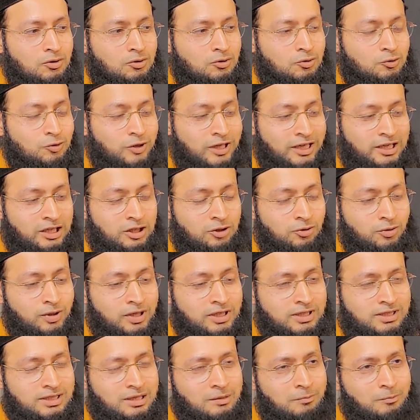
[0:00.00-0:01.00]
to take you in
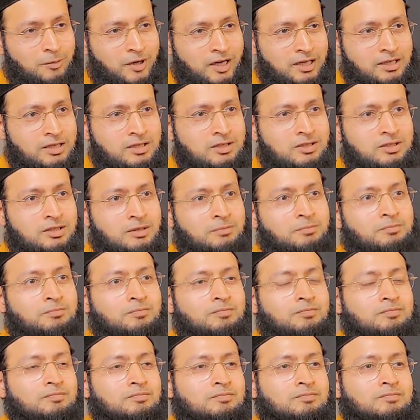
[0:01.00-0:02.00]
his companionship,
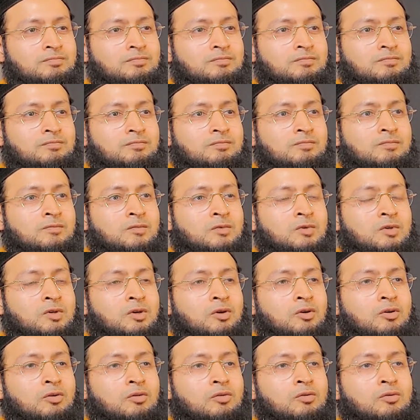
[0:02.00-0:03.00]

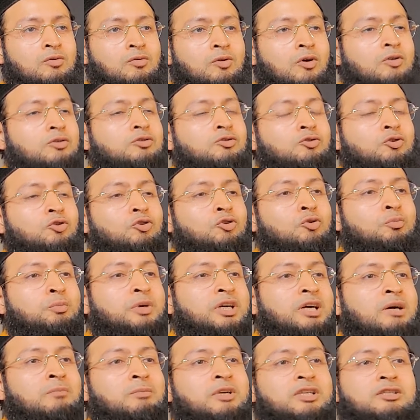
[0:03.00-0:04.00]
not so you
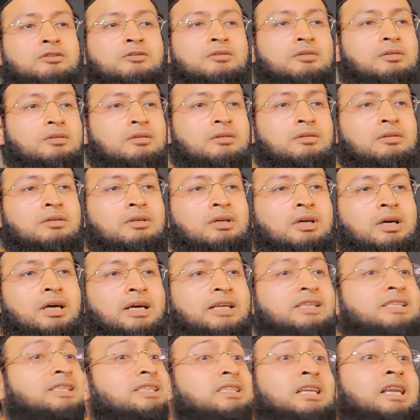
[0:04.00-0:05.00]
become his
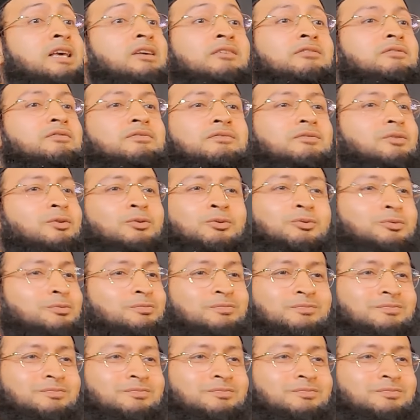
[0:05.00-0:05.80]
slave, no.